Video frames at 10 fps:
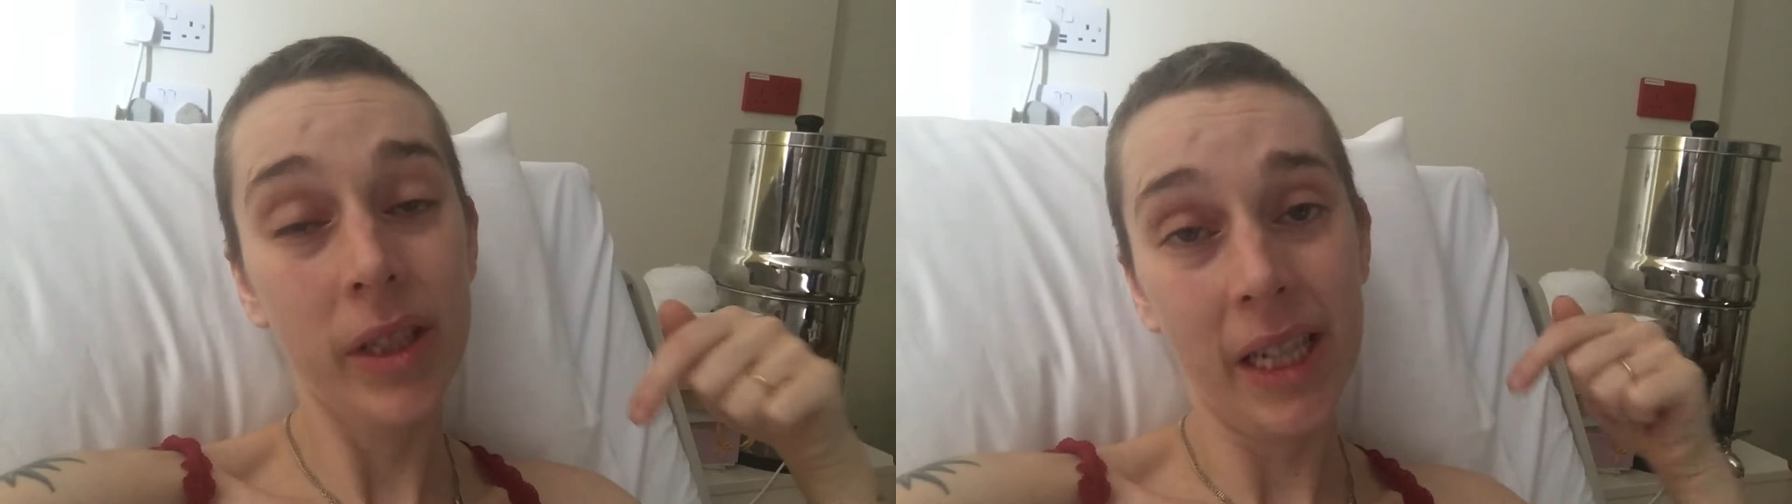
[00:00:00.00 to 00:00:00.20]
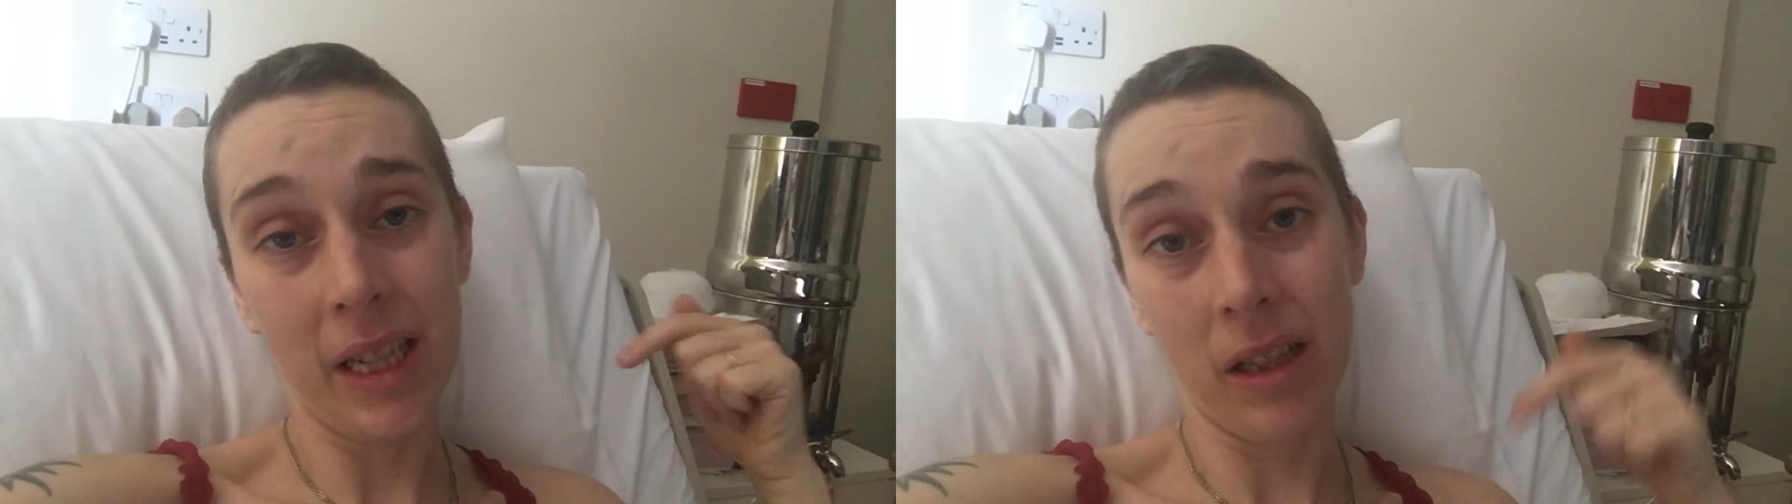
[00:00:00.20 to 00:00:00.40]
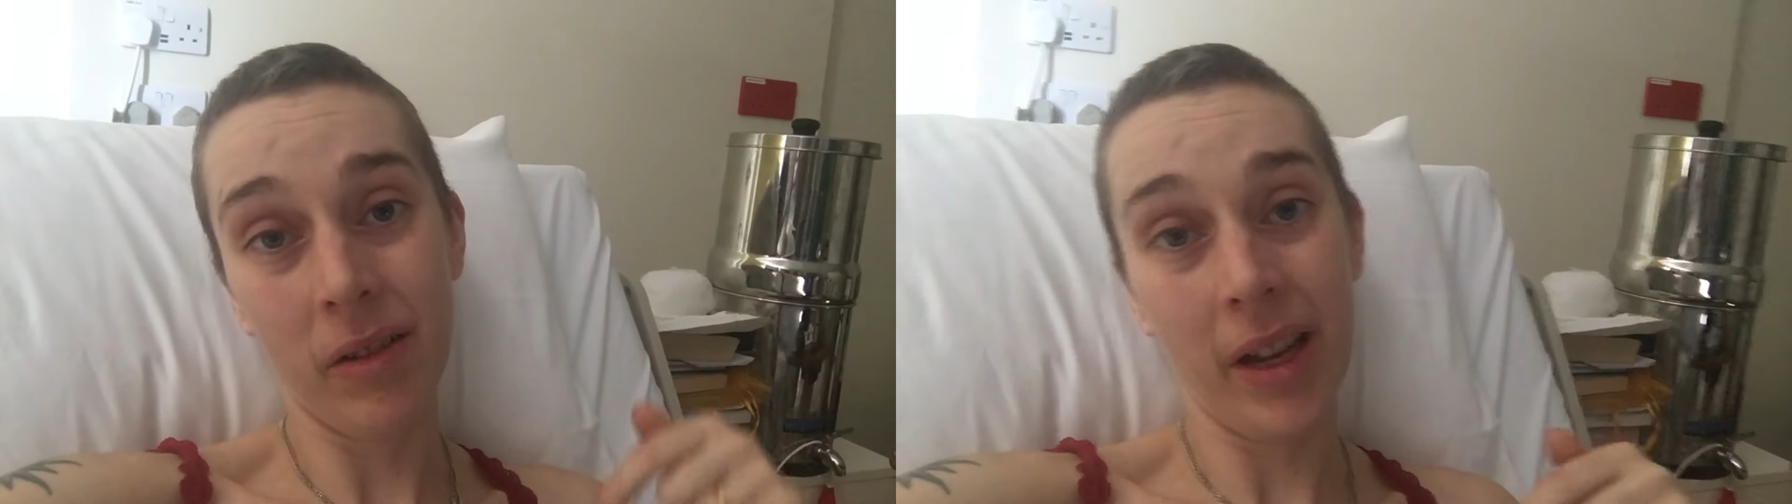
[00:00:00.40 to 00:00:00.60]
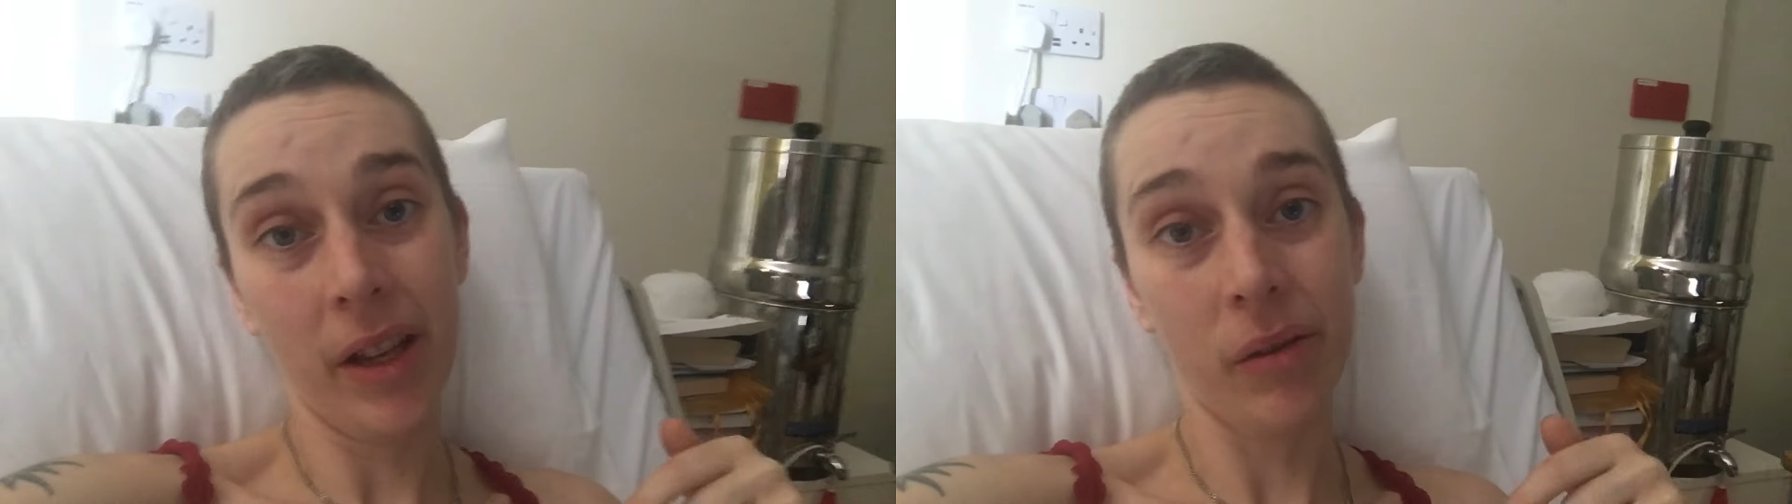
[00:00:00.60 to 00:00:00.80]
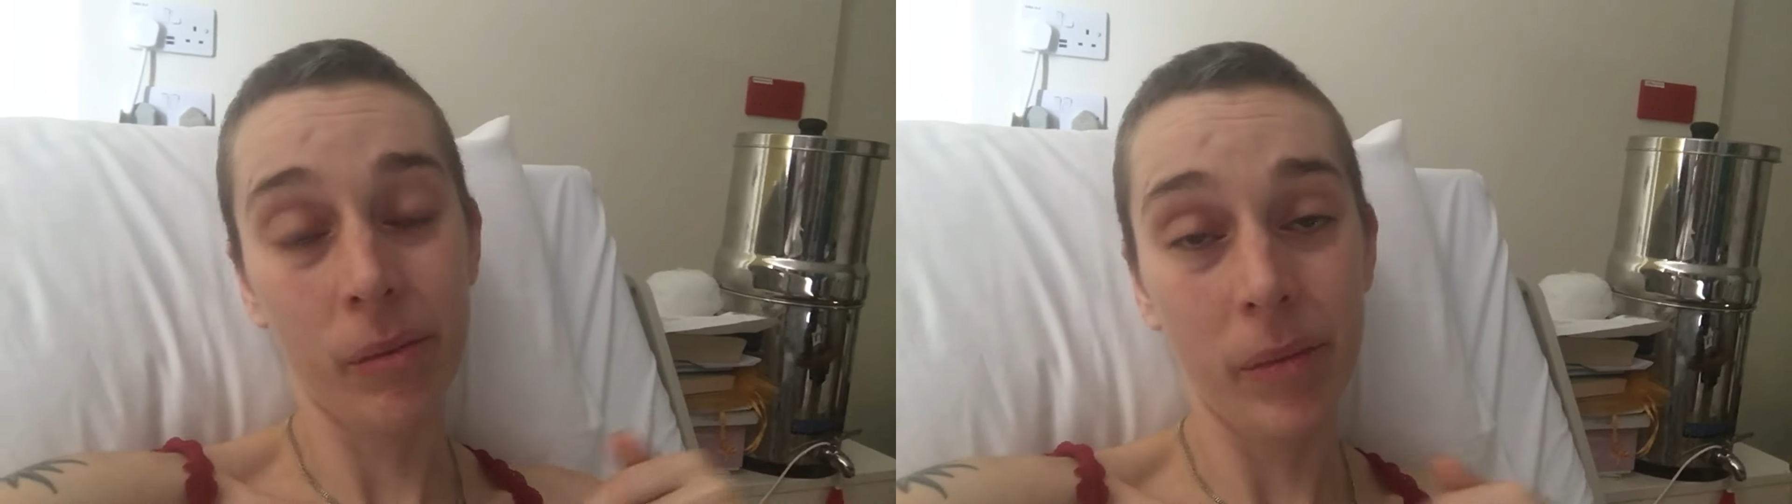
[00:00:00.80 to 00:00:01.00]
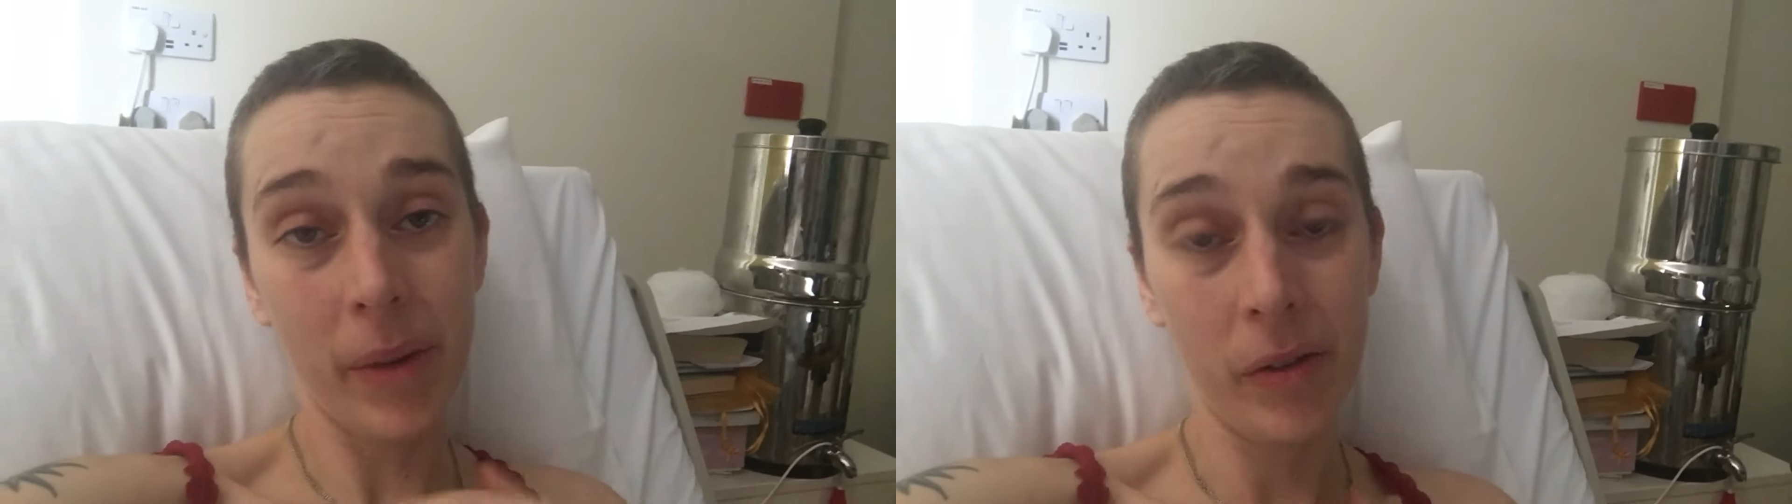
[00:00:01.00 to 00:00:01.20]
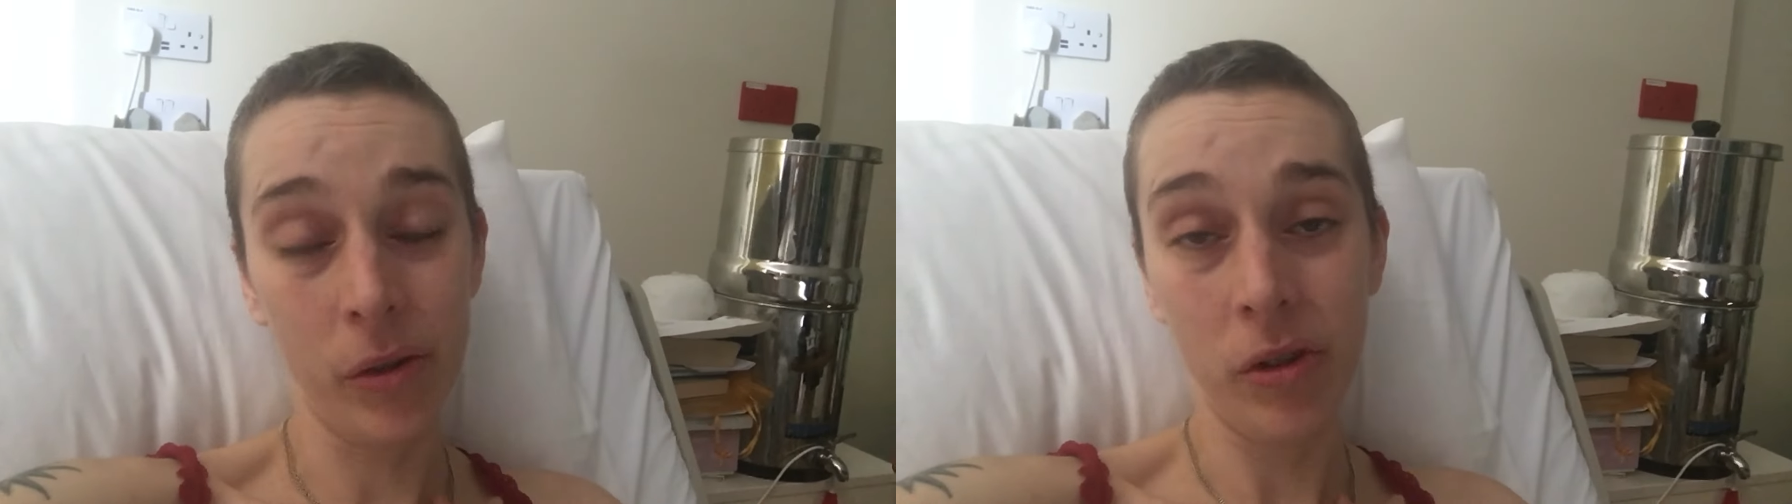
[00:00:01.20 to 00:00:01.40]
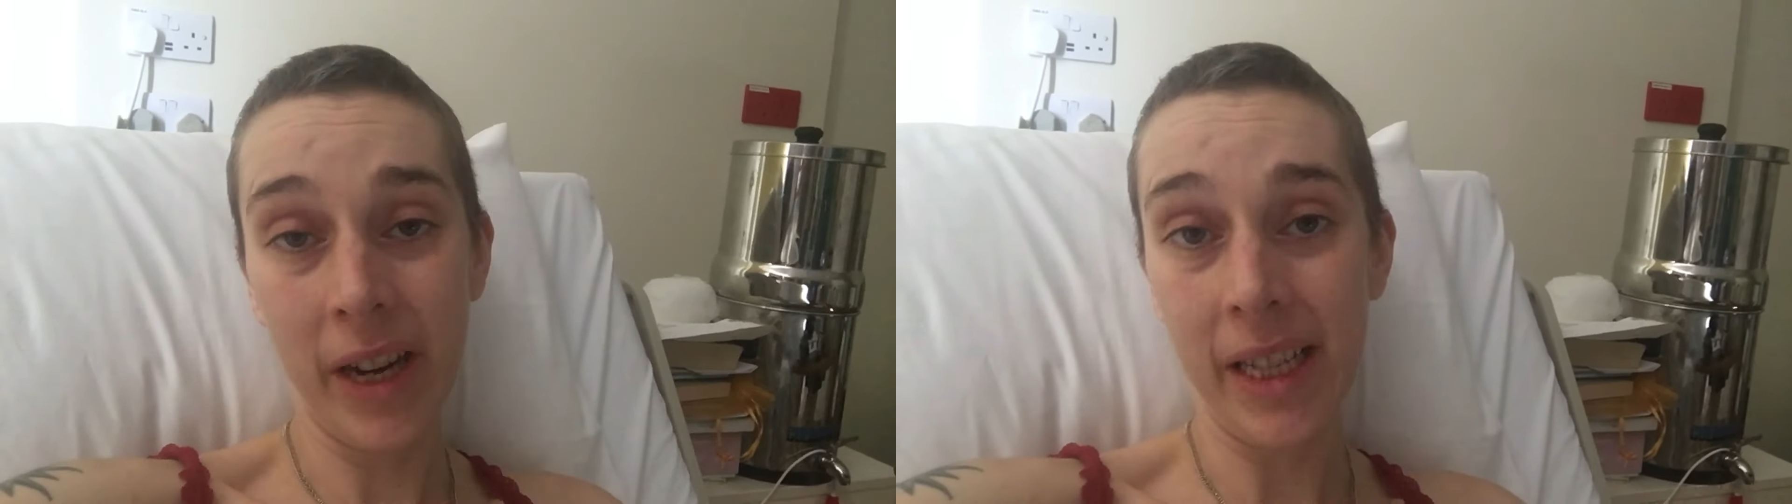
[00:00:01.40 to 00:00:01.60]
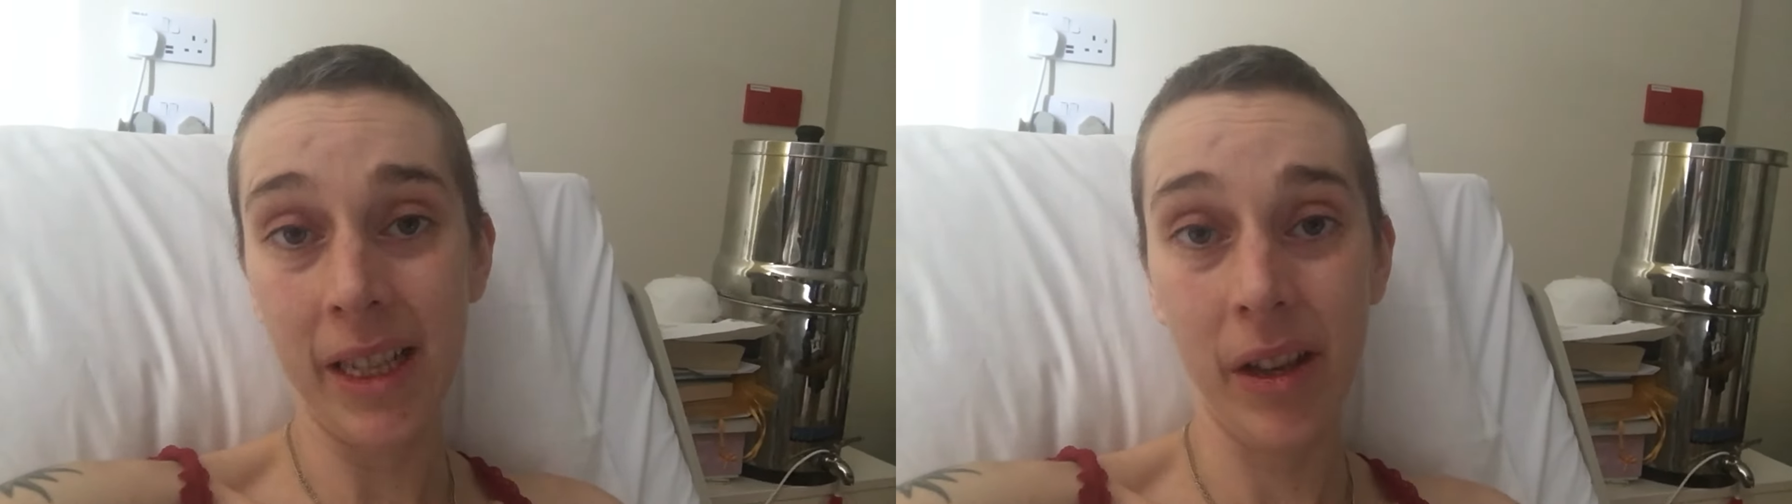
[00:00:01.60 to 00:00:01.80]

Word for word: Details of how you can of fundraise,